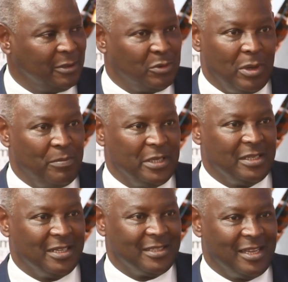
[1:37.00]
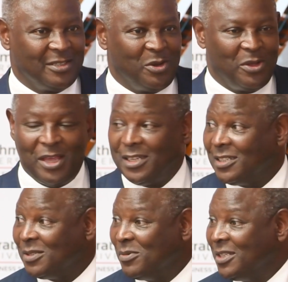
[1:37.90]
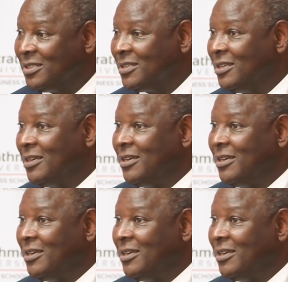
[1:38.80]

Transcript: To a business, that's all that it means.